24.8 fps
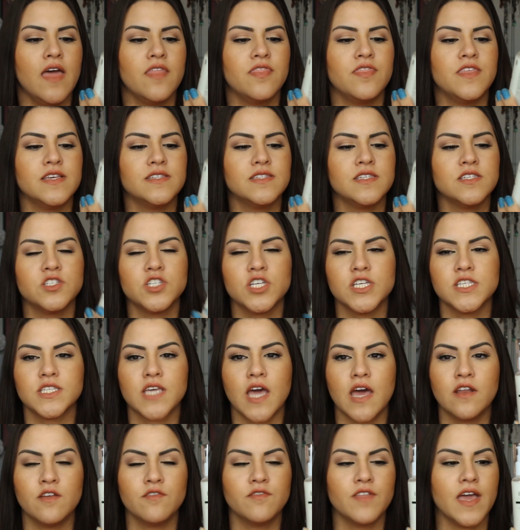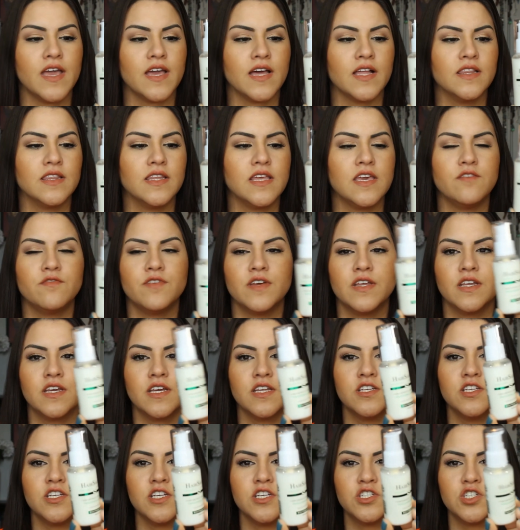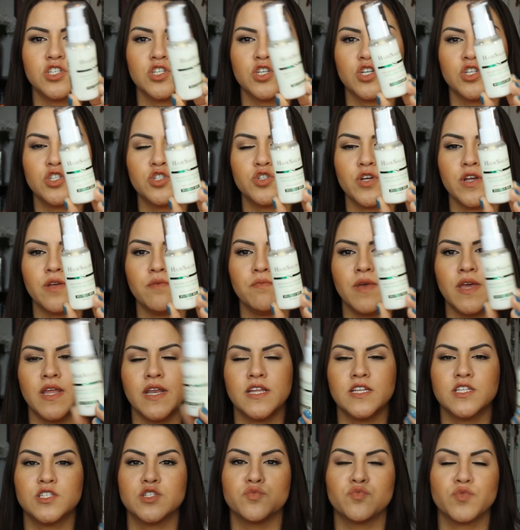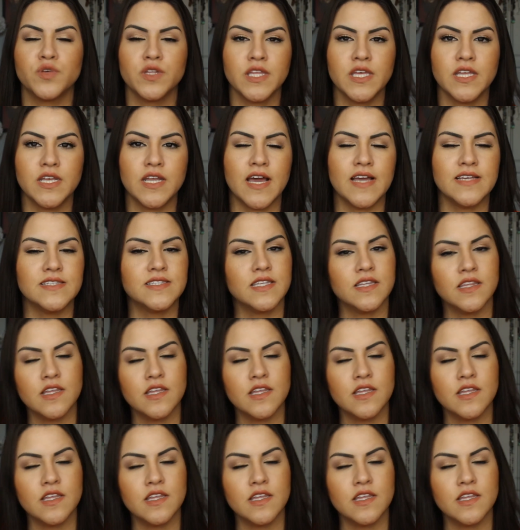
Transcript: This is just kind of like a leave-in conditioner treatment. It's really nice.